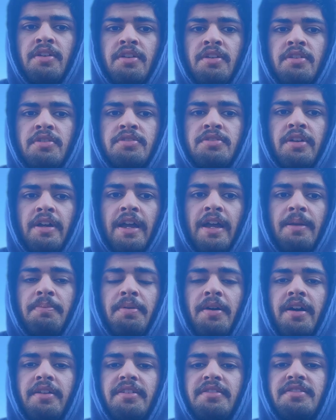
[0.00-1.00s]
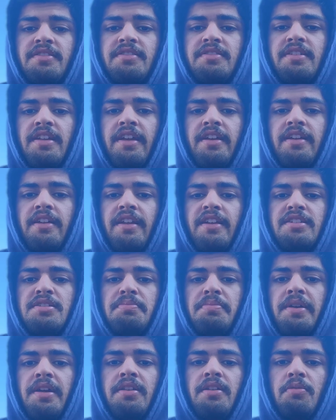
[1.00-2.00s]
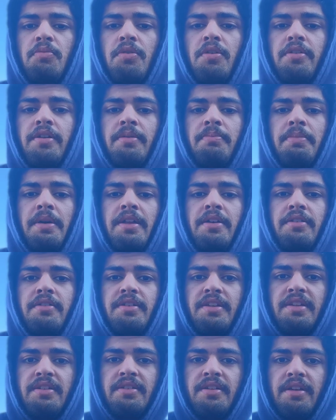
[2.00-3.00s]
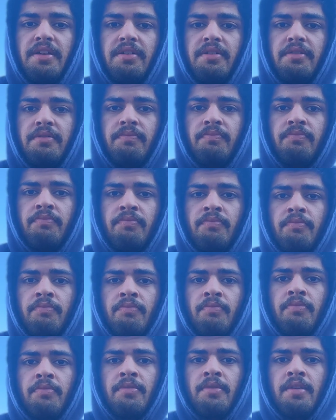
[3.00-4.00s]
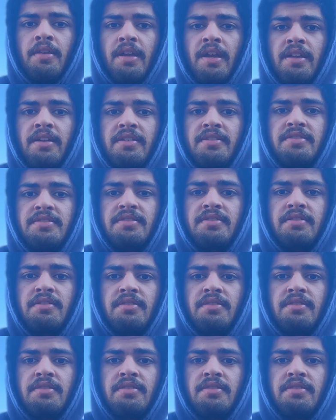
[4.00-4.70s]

So a hypothesis that could explain the world in better detail and is